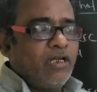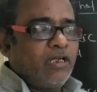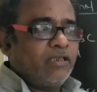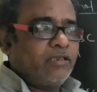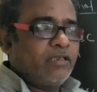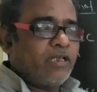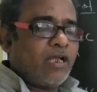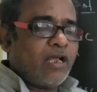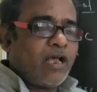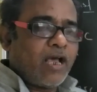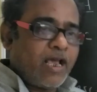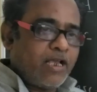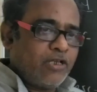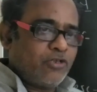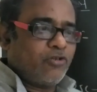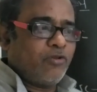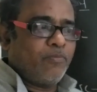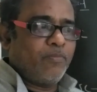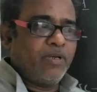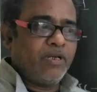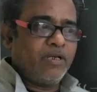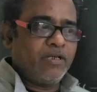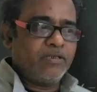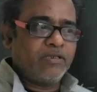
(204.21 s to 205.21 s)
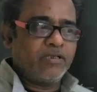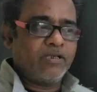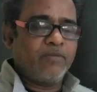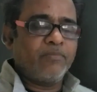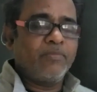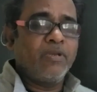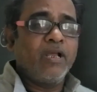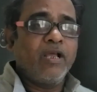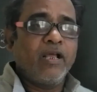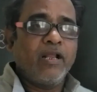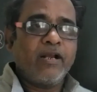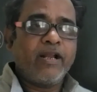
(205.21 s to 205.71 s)
the
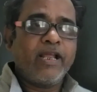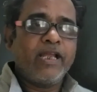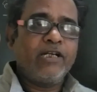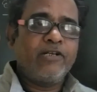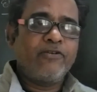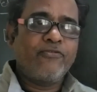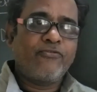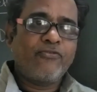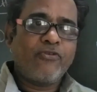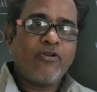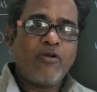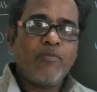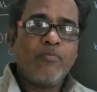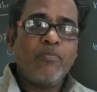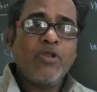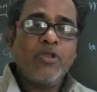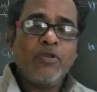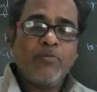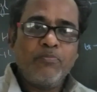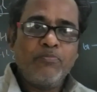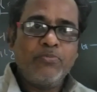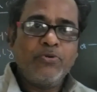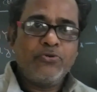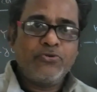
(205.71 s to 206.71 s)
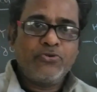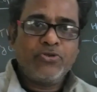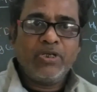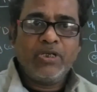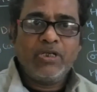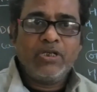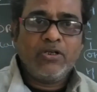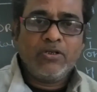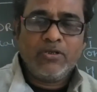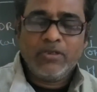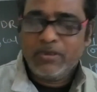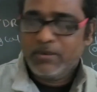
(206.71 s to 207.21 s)
isomerism right from
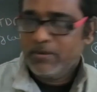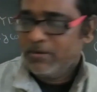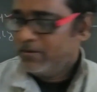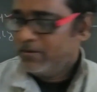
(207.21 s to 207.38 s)
butanol.